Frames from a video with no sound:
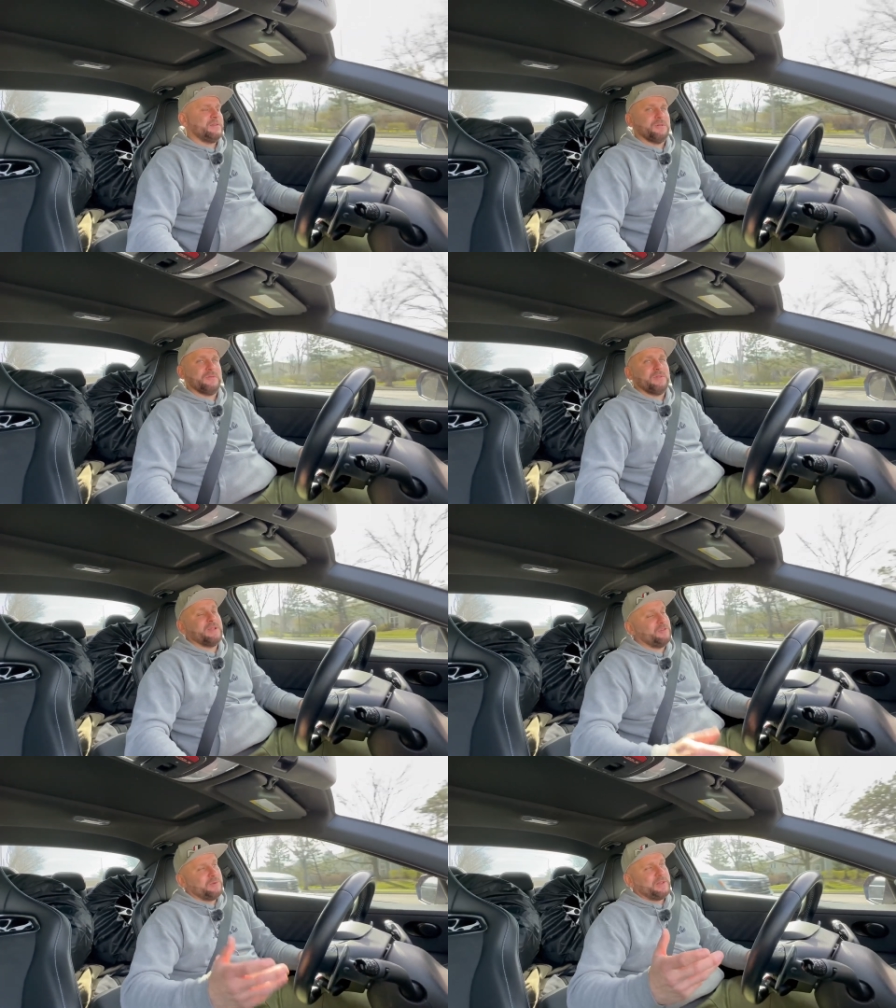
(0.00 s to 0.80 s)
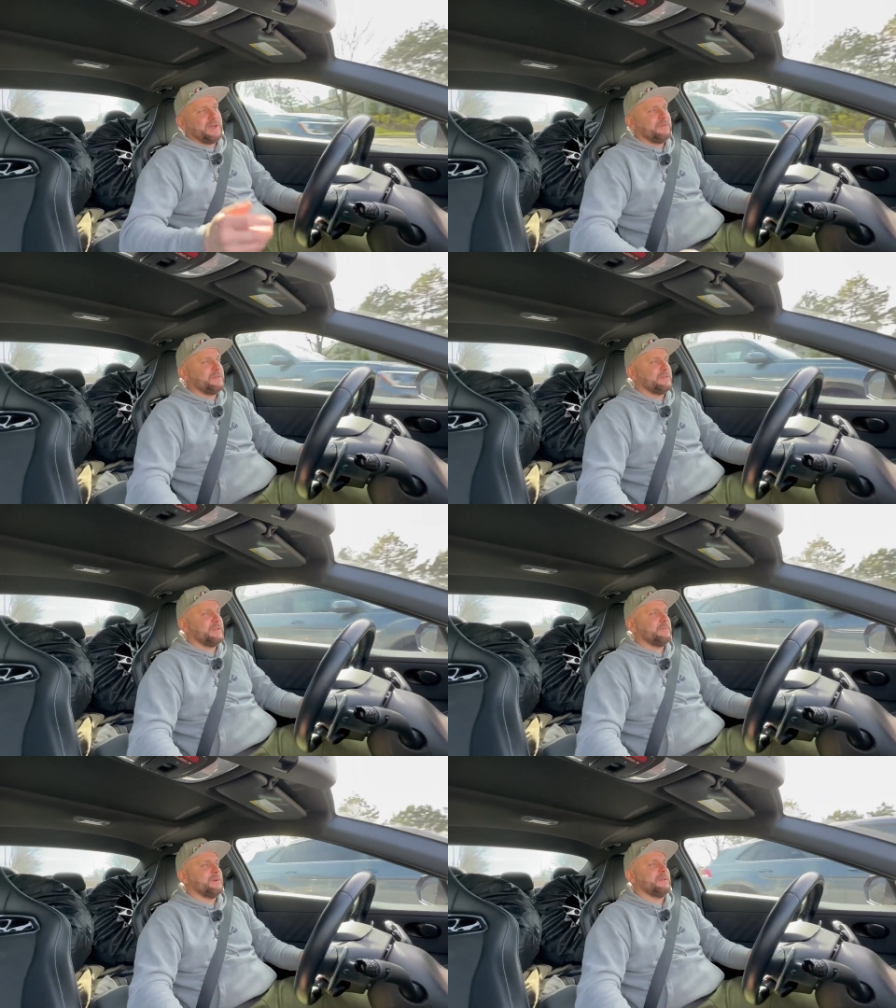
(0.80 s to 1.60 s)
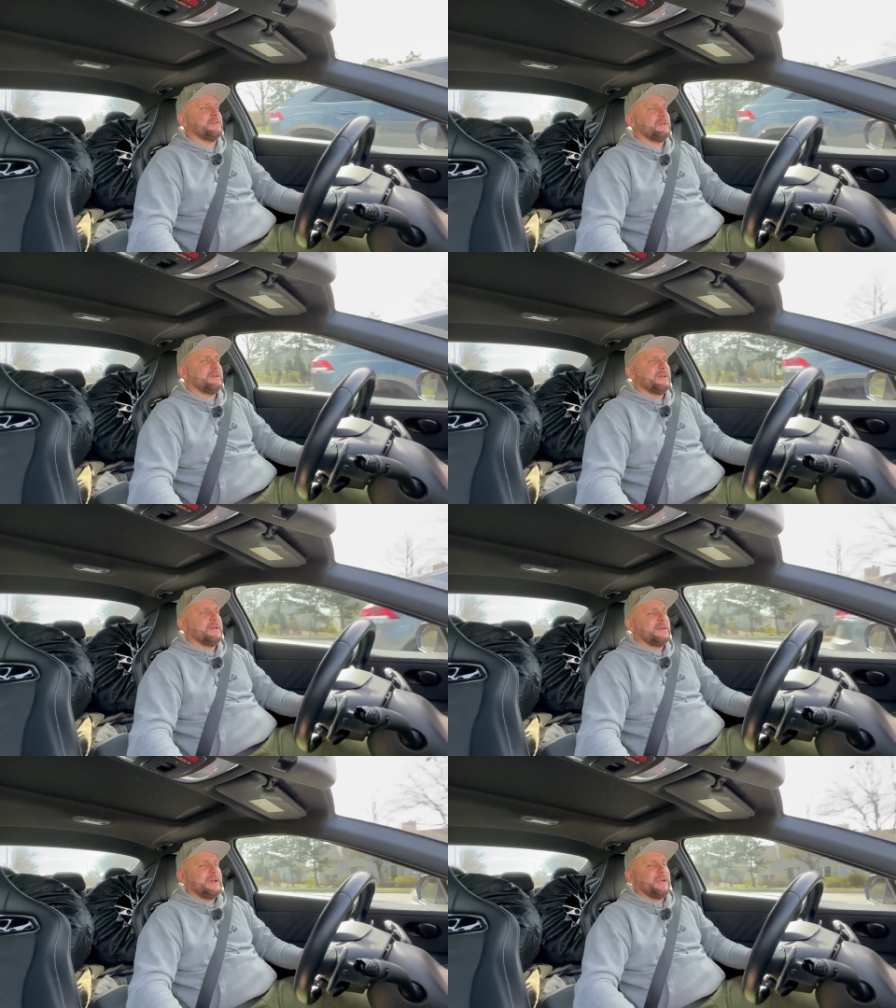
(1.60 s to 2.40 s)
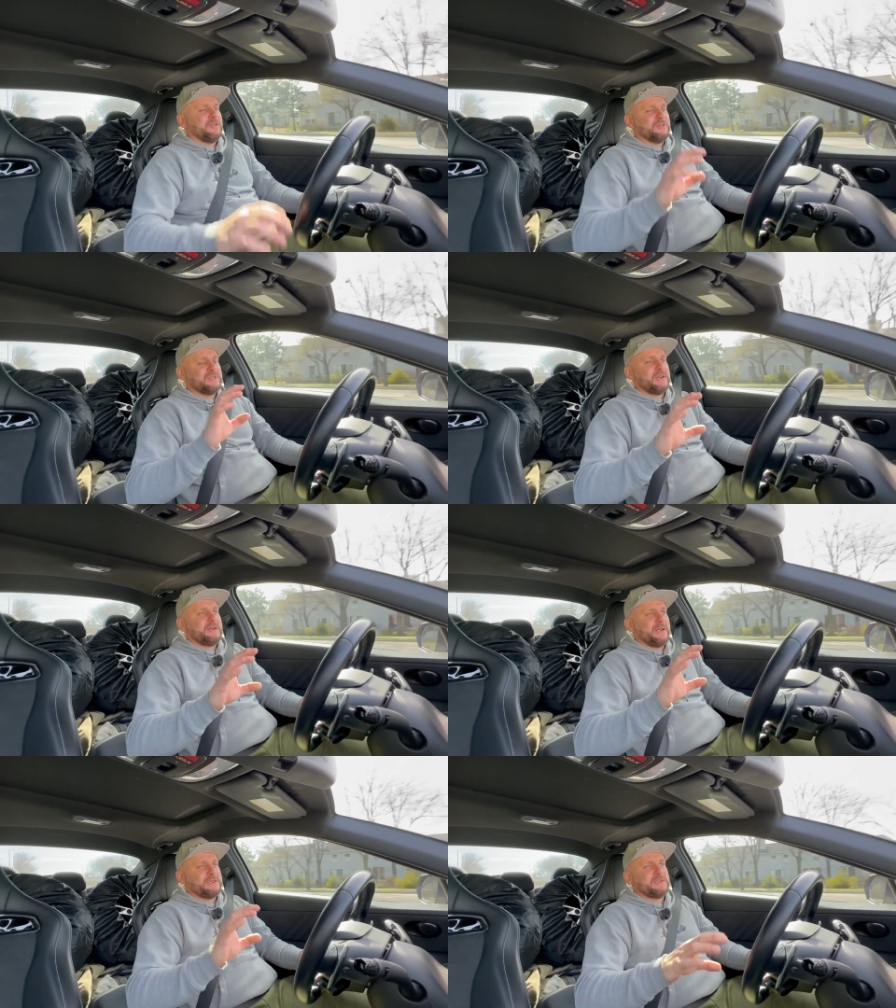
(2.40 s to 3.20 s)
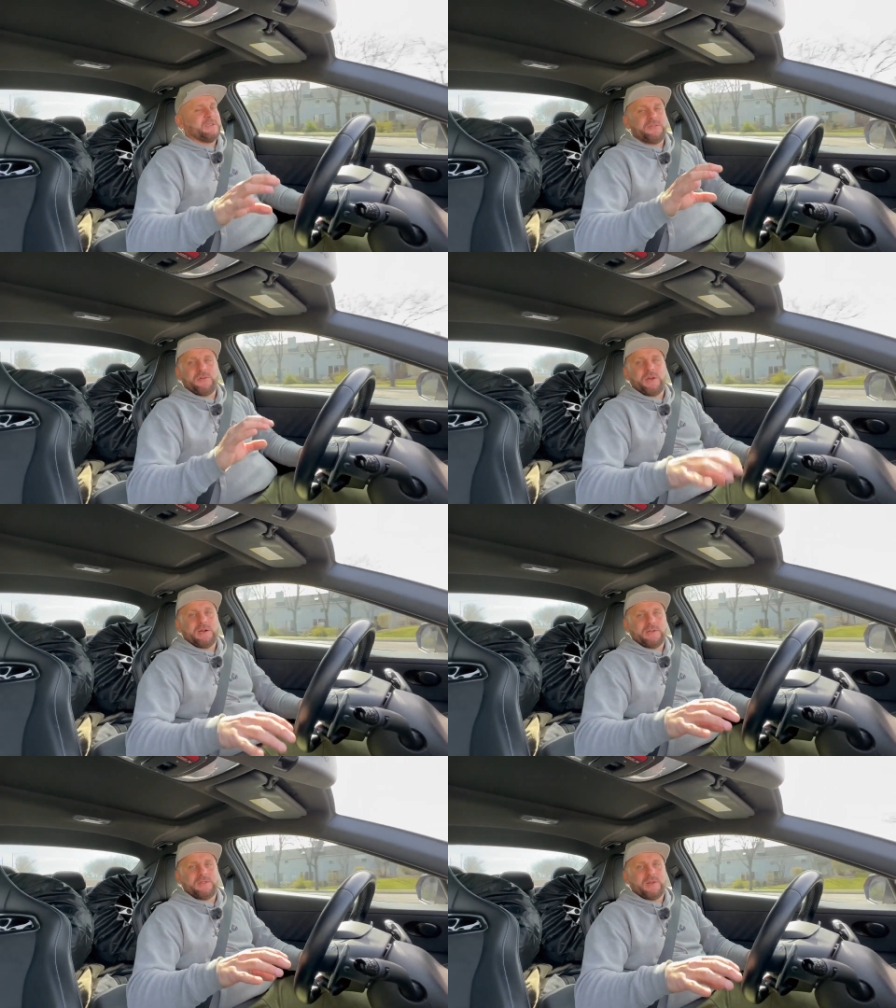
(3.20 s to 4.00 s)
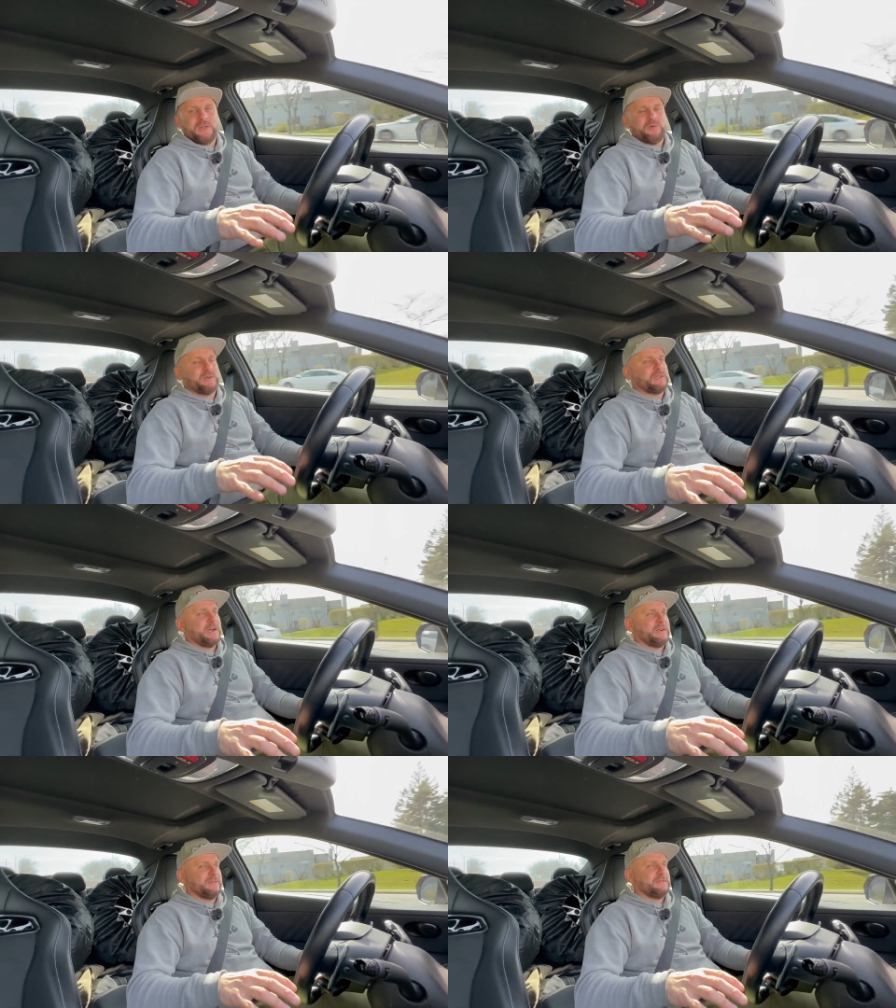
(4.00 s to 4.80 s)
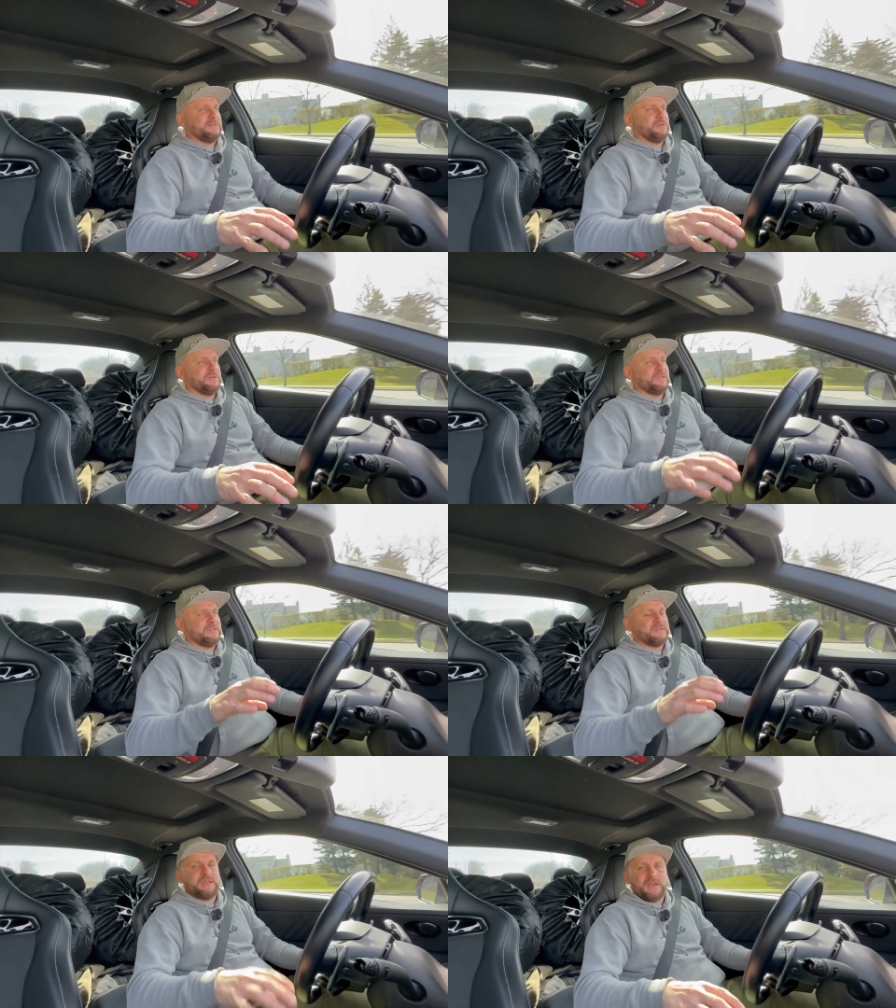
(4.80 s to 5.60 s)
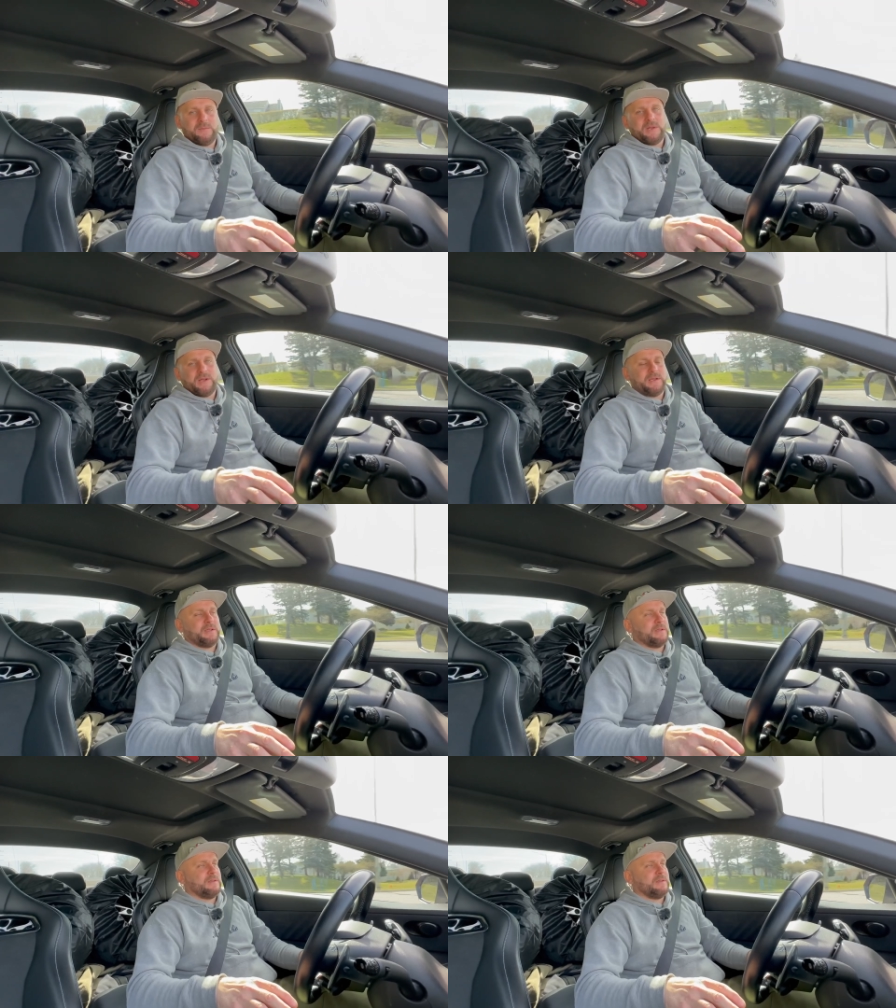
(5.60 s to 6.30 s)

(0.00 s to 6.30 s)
You know, a little bit obviously, but and those are actually 300 treadwear tires, so it's the same like